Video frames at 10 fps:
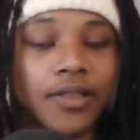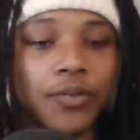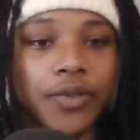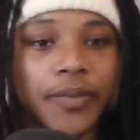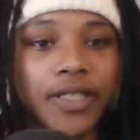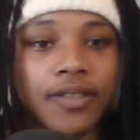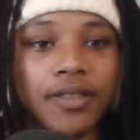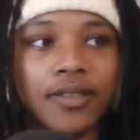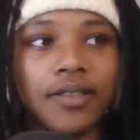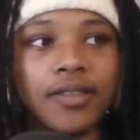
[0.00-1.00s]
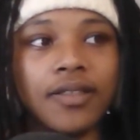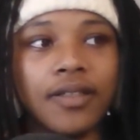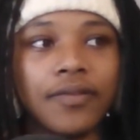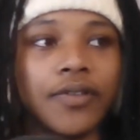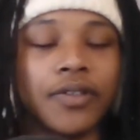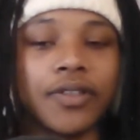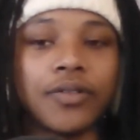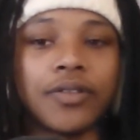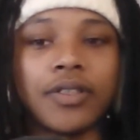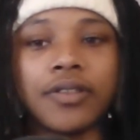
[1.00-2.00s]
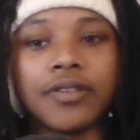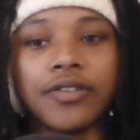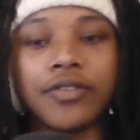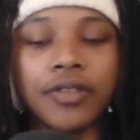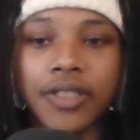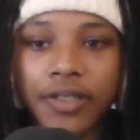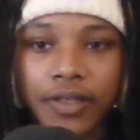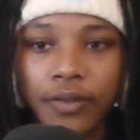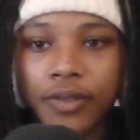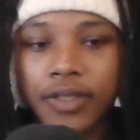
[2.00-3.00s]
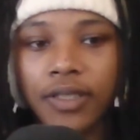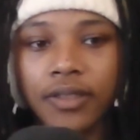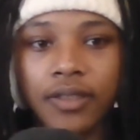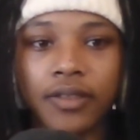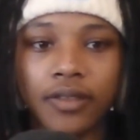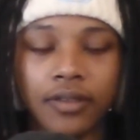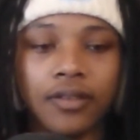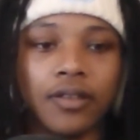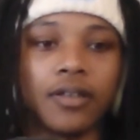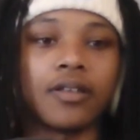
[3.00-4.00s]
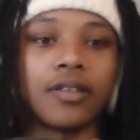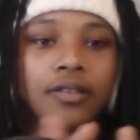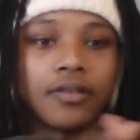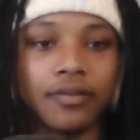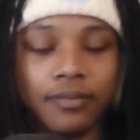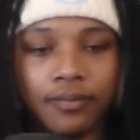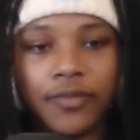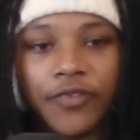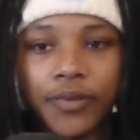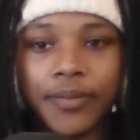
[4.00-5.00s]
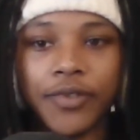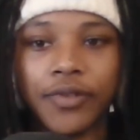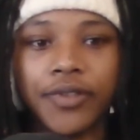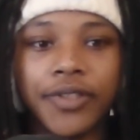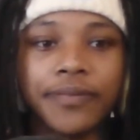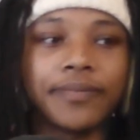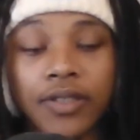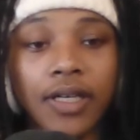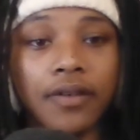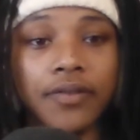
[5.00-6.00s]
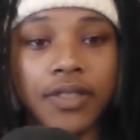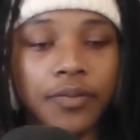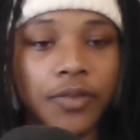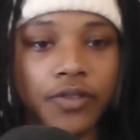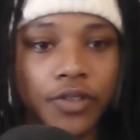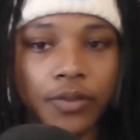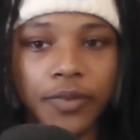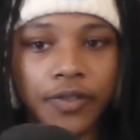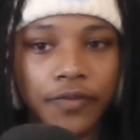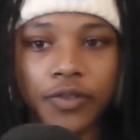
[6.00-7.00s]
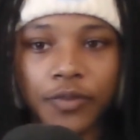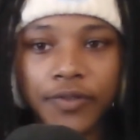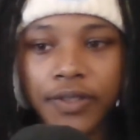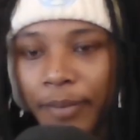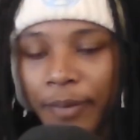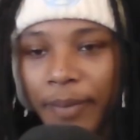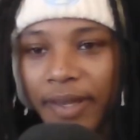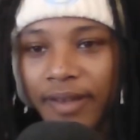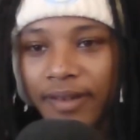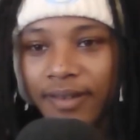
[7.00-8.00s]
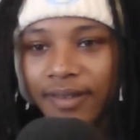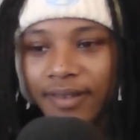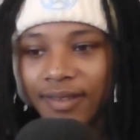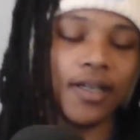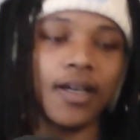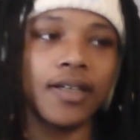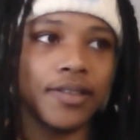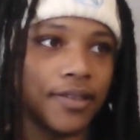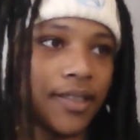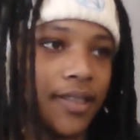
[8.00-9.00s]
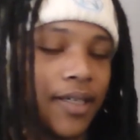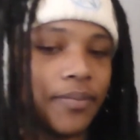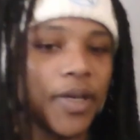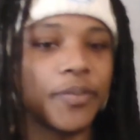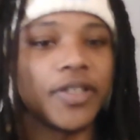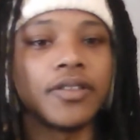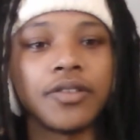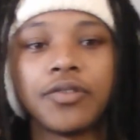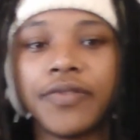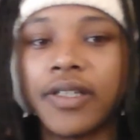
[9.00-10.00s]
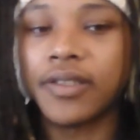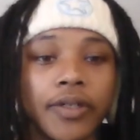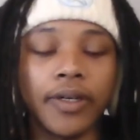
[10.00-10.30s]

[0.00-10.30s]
it would make sense if they're going to do another trilogy thing where they're telling a long form story to have the symbiote show up in the first movie. But man, I just think that might be a little too fast.